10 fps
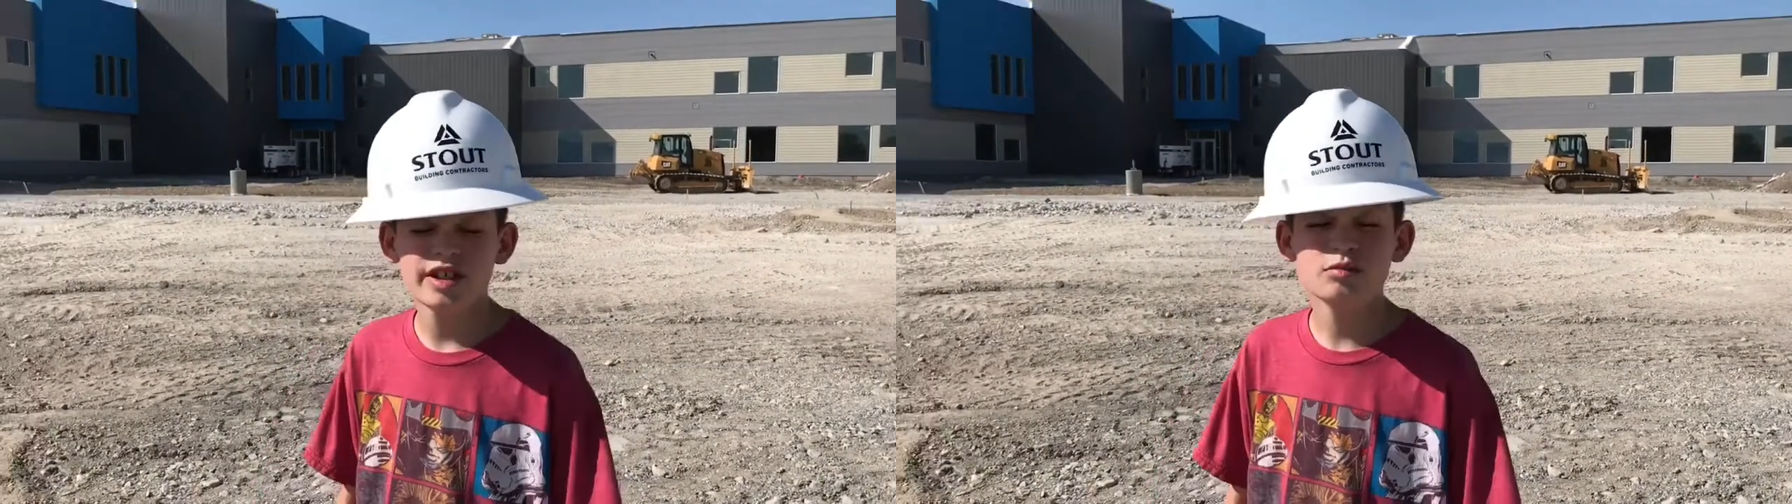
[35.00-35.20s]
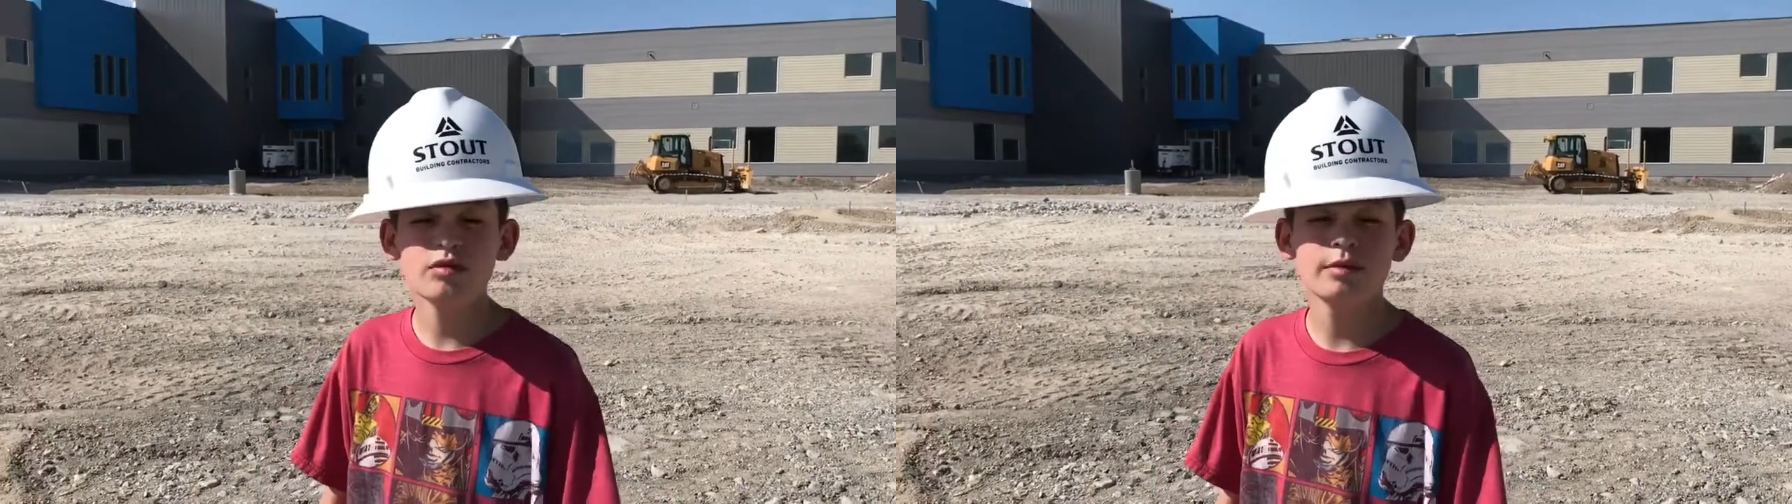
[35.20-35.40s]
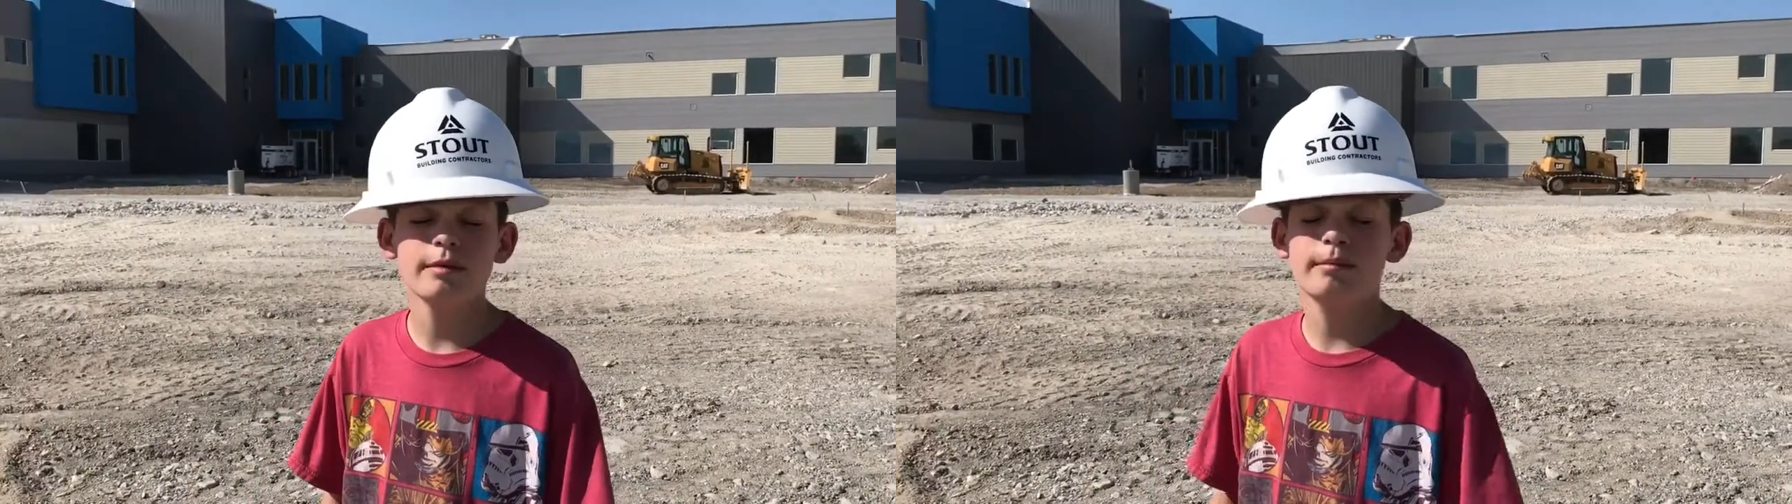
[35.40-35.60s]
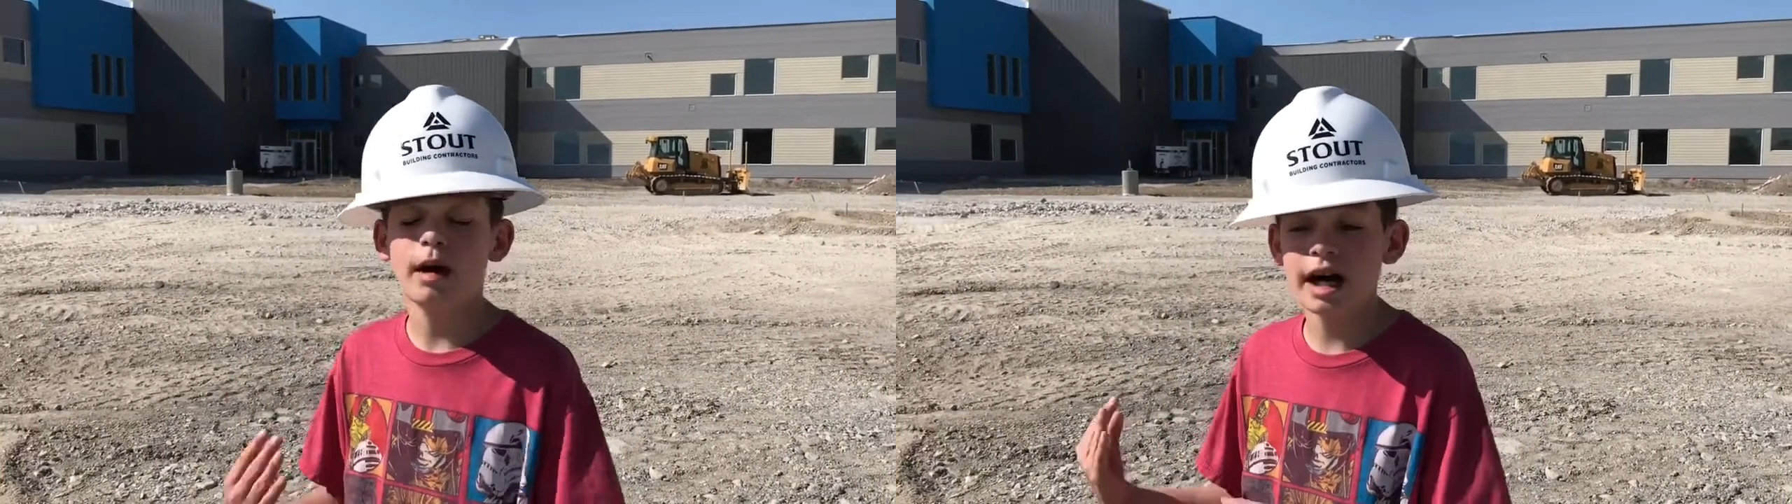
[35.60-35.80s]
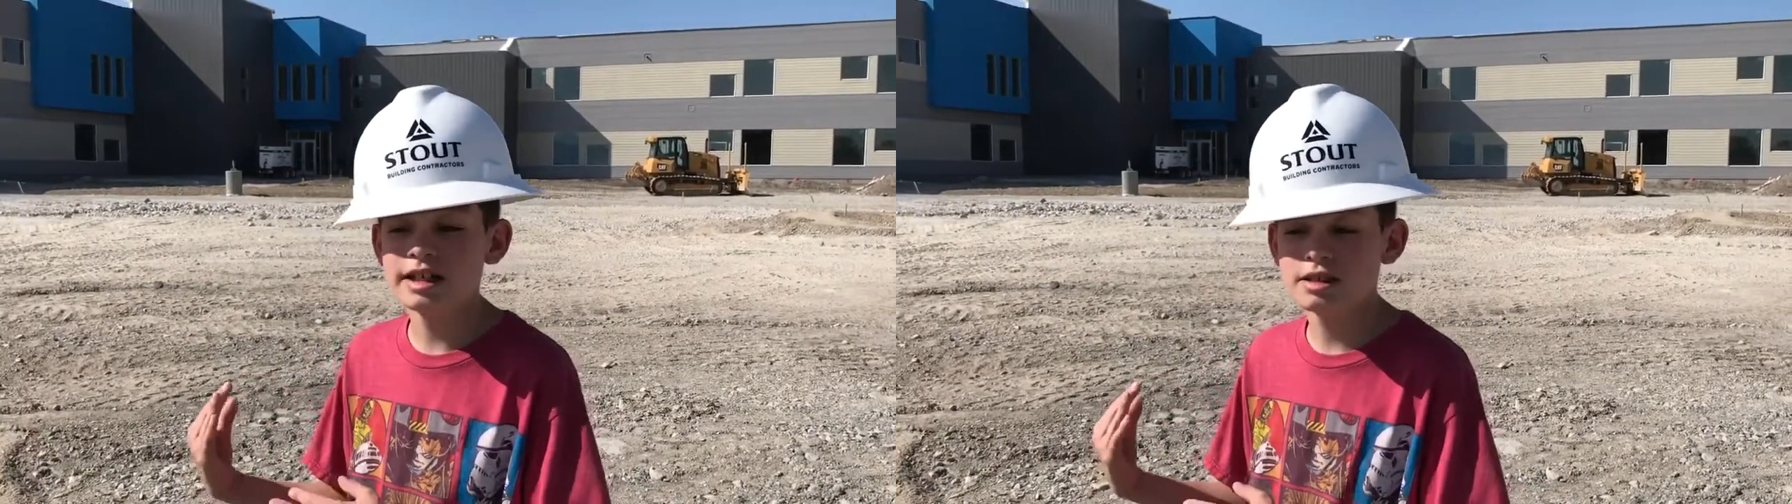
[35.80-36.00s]
This would be
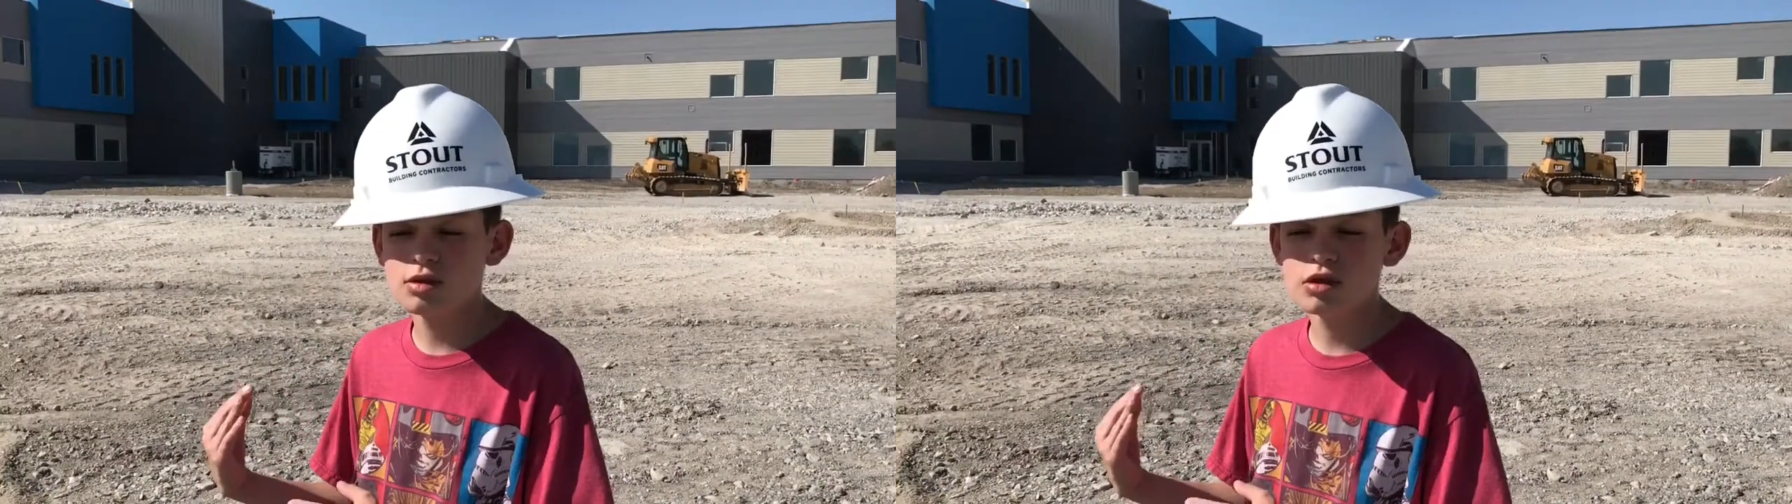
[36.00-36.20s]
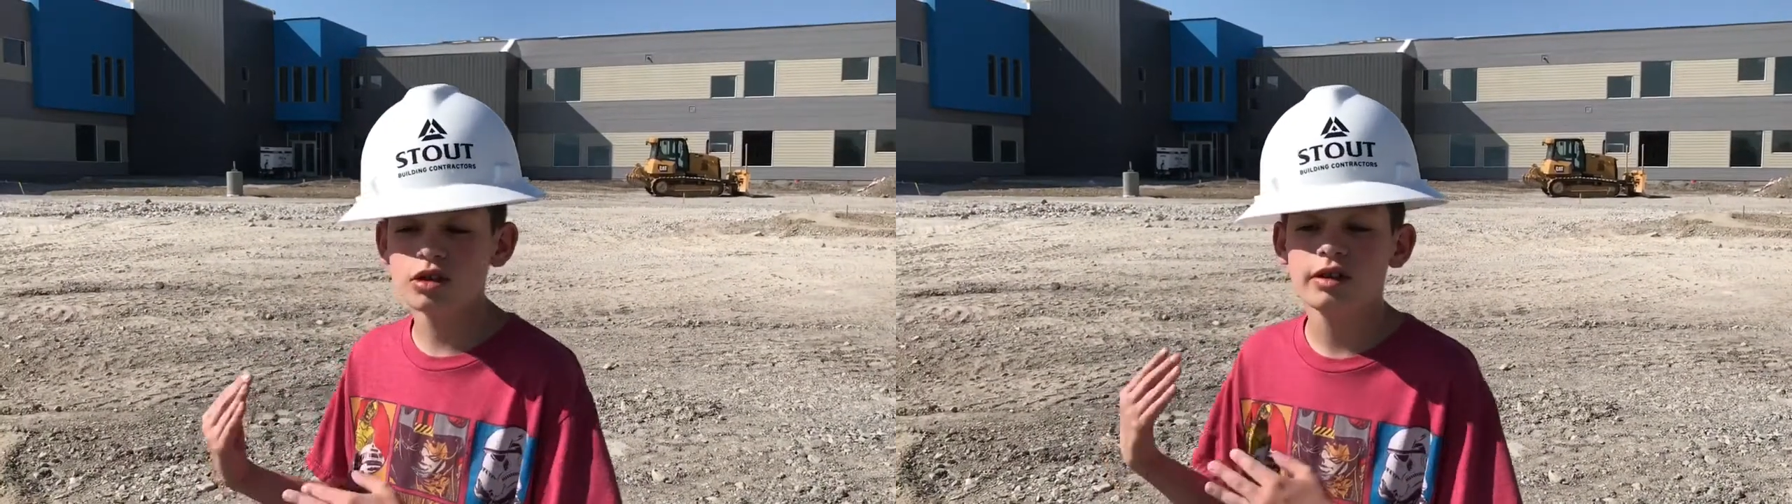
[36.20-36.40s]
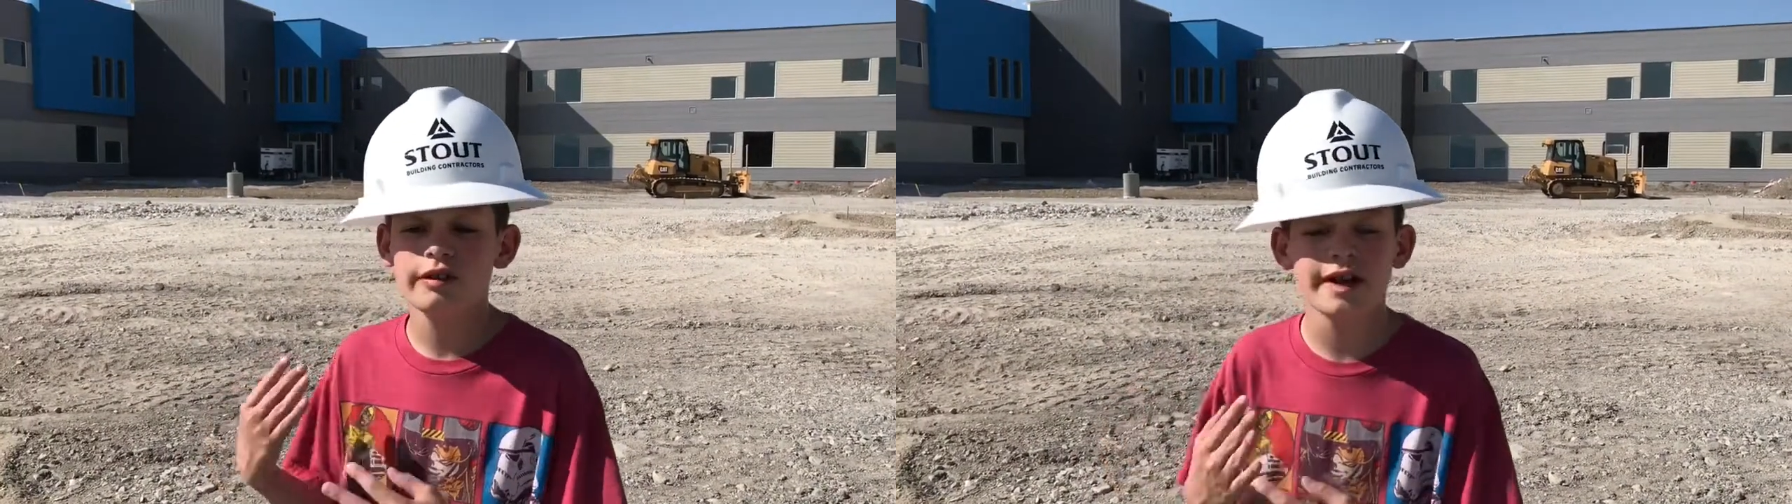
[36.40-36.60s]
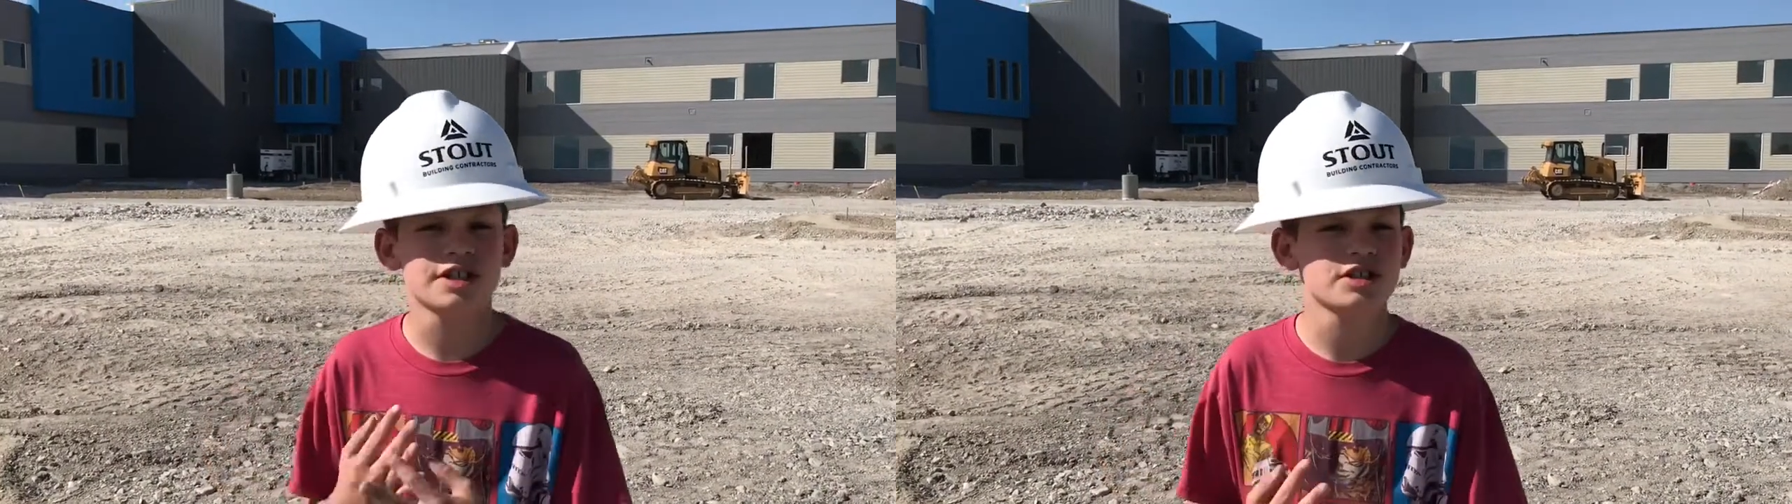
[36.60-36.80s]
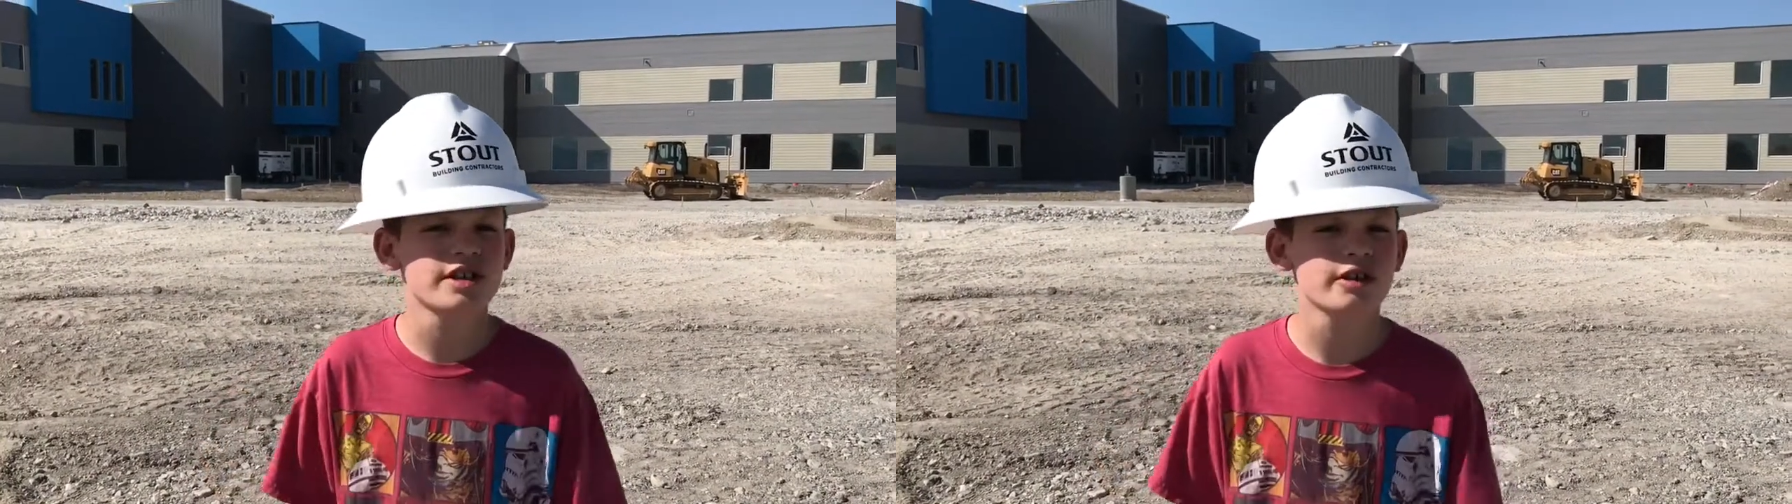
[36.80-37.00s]
my school
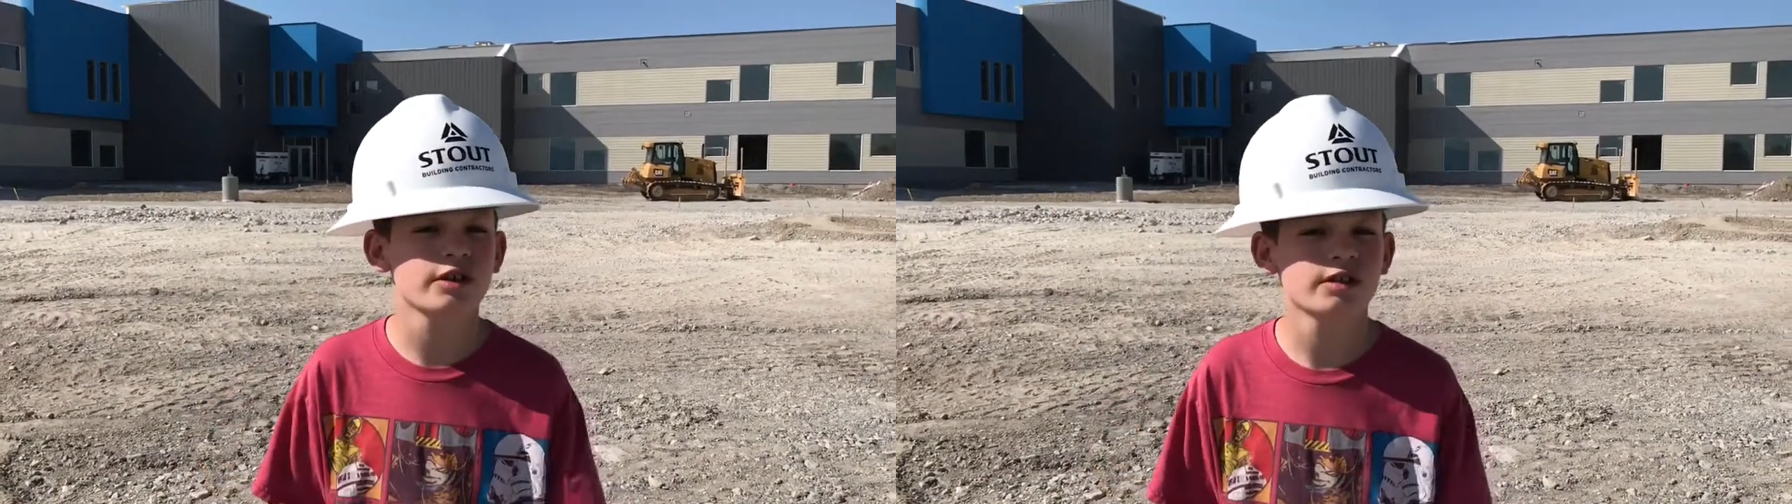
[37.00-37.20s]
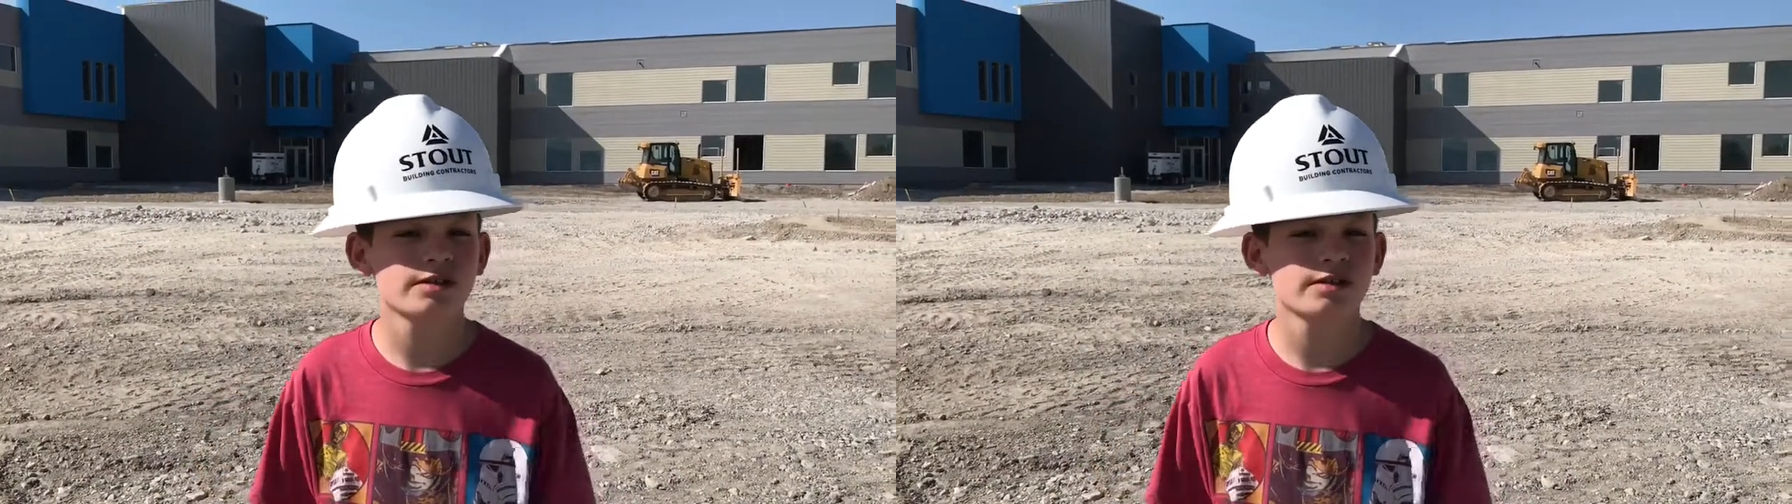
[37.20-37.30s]
next year.